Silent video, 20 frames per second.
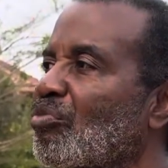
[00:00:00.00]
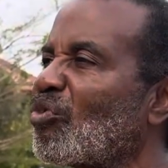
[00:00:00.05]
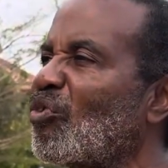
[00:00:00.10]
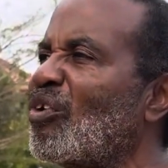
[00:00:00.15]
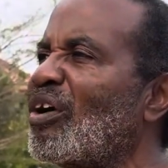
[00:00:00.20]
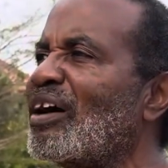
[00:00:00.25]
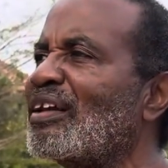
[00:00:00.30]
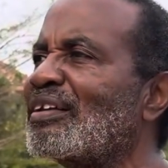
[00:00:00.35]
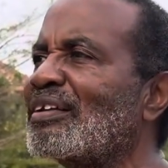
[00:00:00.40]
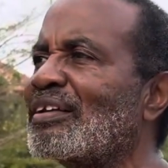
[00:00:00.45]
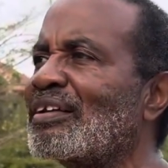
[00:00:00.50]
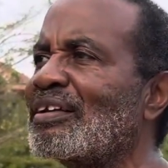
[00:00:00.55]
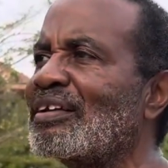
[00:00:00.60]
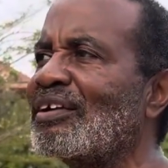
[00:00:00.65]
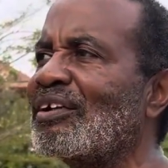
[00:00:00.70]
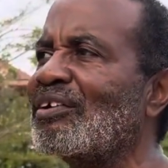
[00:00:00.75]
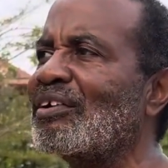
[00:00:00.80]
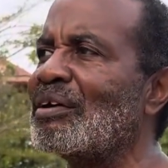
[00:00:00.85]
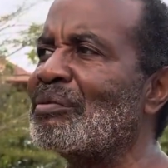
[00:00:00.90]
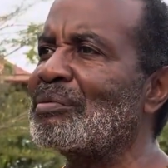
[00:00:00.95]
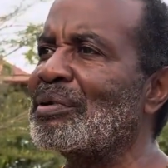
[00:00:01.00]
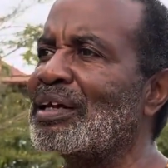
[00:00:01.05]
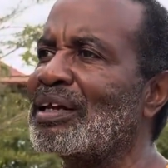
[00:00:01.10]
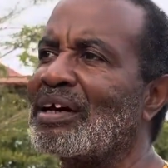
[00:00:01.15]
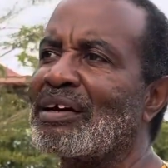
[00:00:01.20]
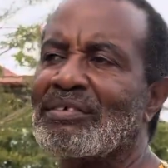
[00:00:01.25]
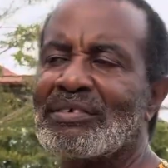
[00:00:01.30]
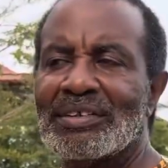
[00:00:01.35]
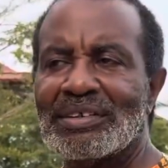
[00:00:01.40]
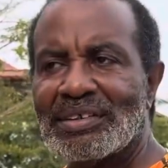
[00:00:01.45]
Well, no, I mean,
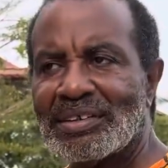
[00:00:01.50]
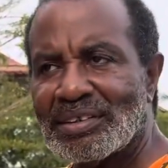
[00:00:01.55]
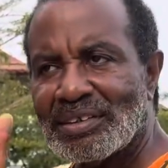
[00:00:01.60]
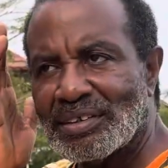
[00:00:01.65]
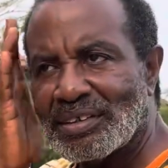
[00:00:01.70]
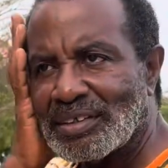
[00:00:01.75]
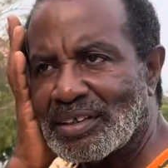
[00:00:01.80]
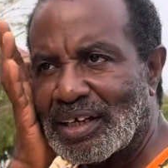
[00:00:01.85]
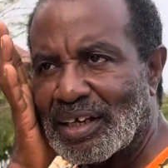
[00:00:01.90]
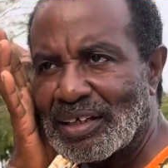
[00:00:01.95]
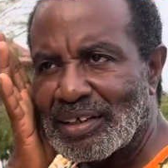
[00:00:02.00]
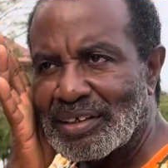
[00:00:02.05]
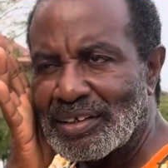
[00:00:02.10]
I was not,